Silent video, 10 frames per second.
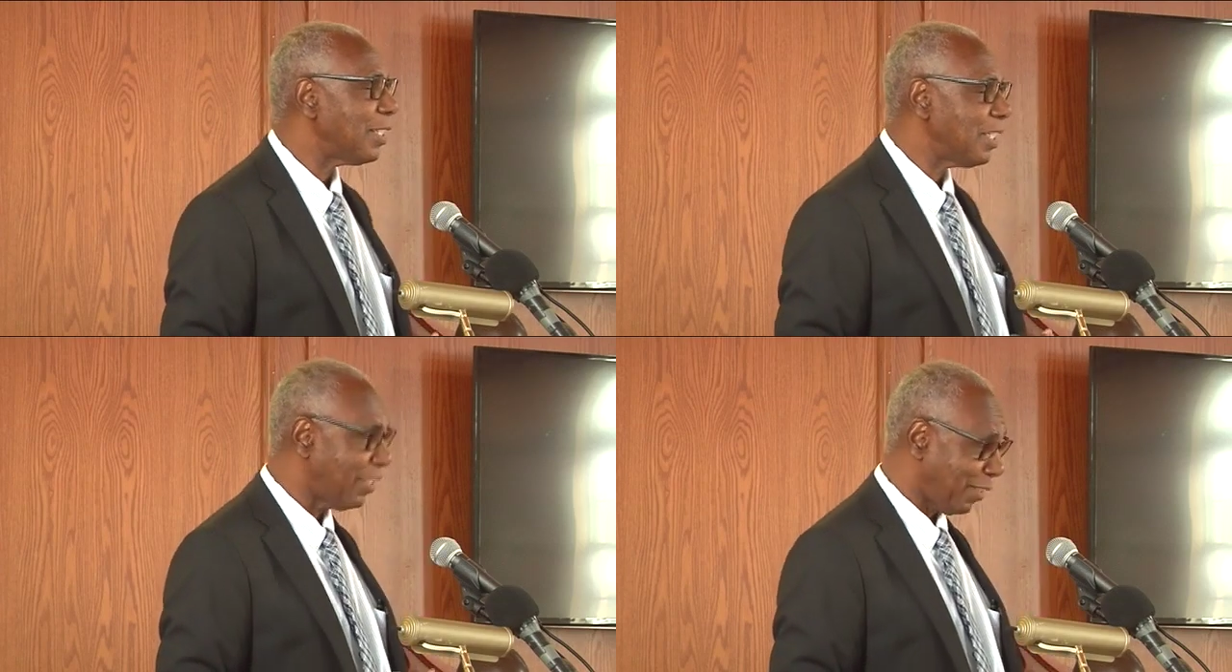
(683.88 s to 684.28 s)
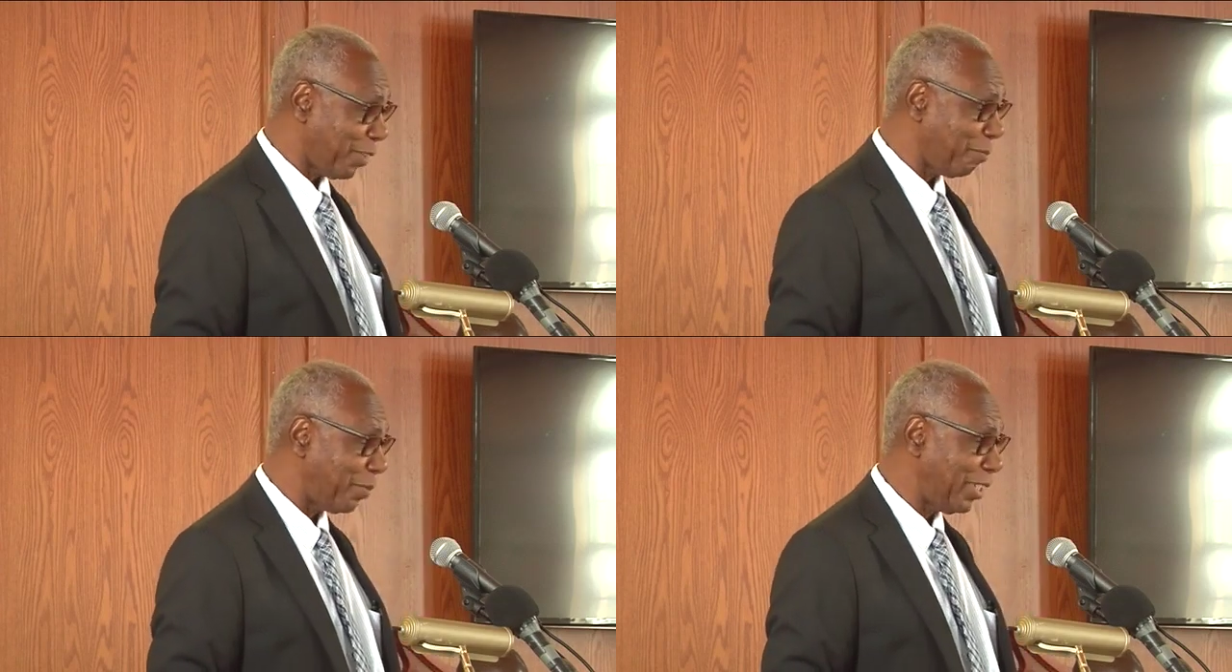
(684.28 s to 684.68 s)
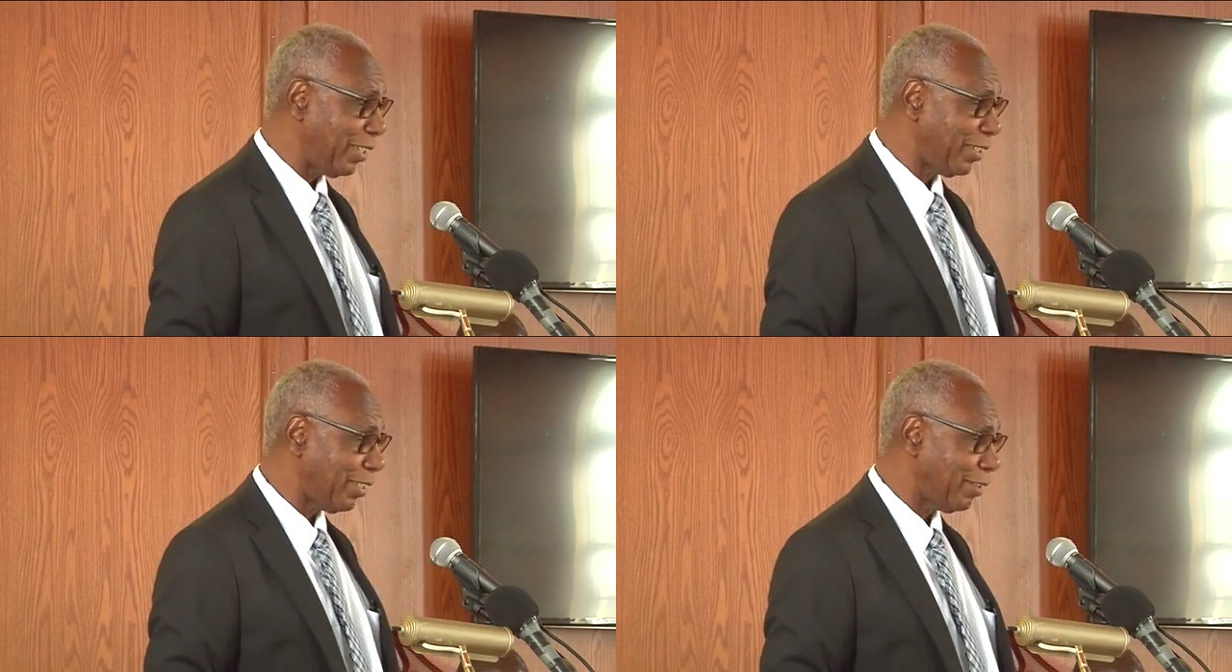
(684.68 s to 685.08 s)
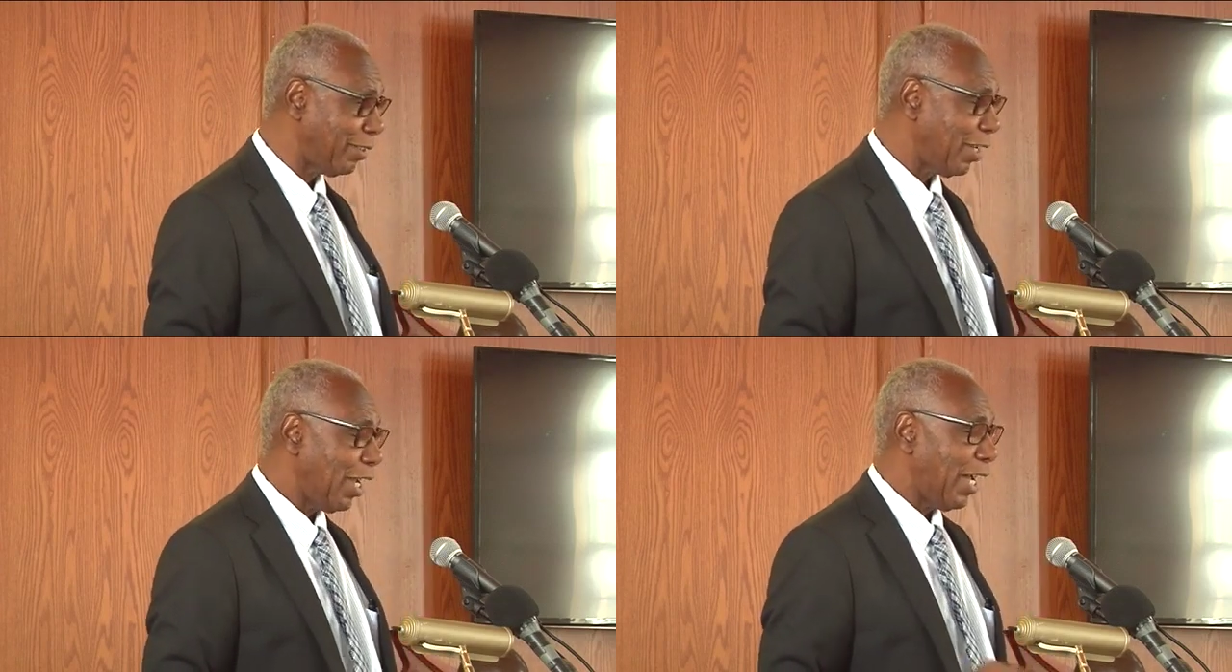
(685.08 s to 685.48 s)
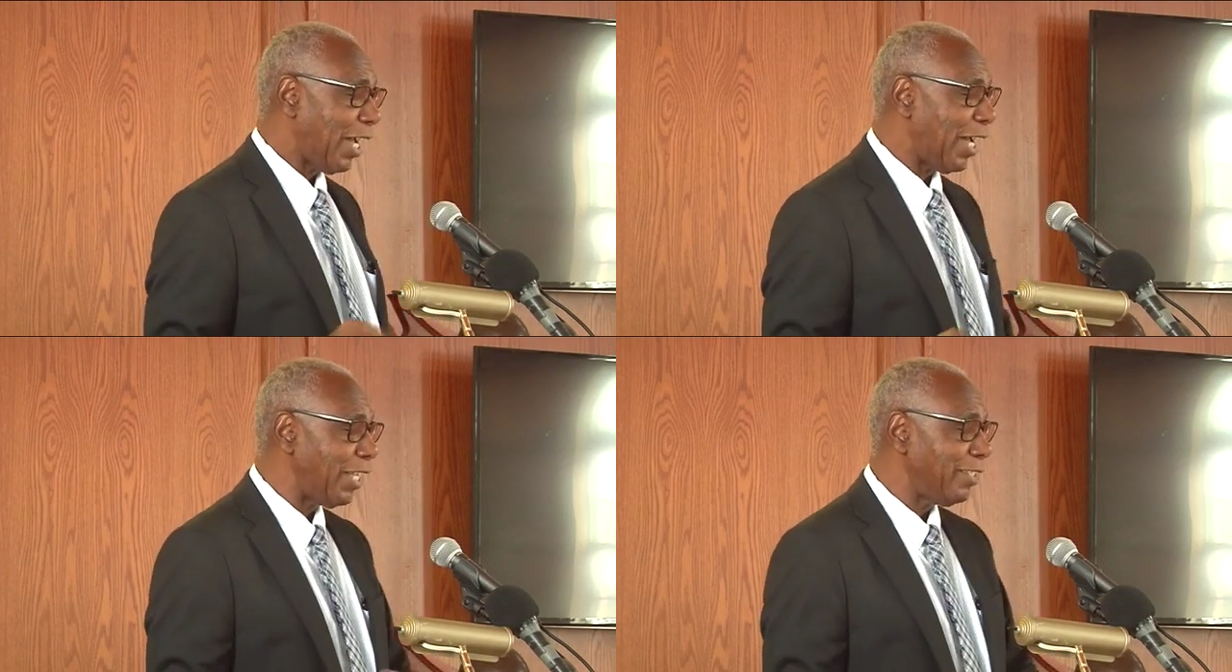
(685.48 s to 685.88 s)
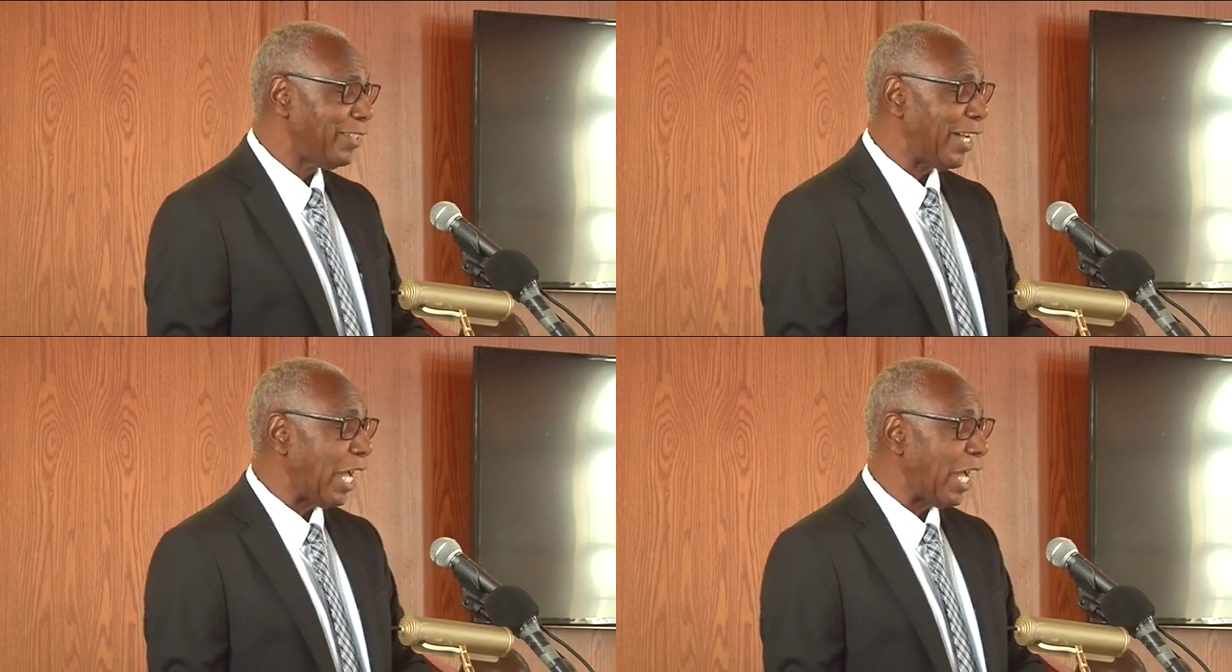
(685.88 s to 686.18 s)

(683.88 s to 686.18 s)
it's completed. And